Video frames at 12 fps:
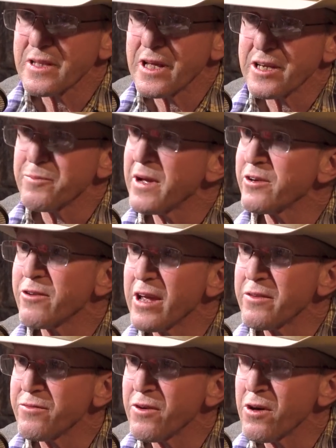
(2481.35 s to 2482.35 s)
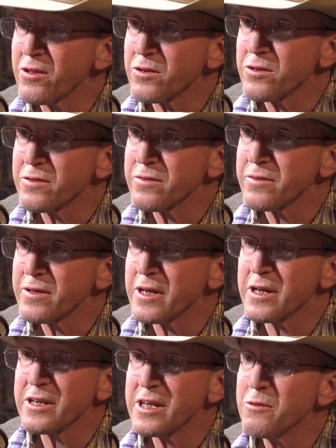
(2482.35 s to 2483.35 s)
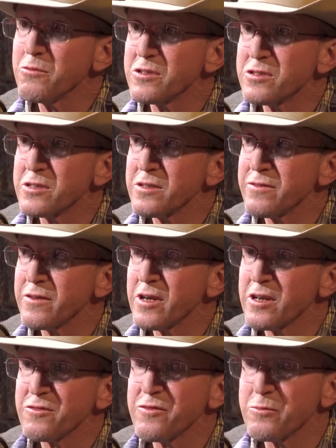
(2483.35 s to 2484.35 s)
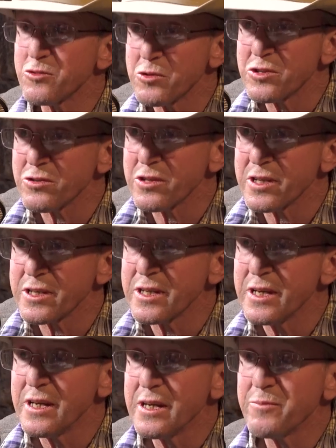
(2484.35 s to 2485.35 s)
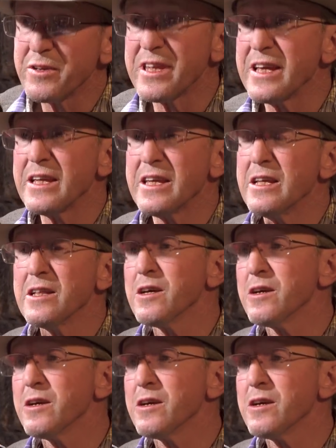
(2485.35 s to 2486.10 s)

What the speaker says: like my grandfather. He was from Switzerland, but he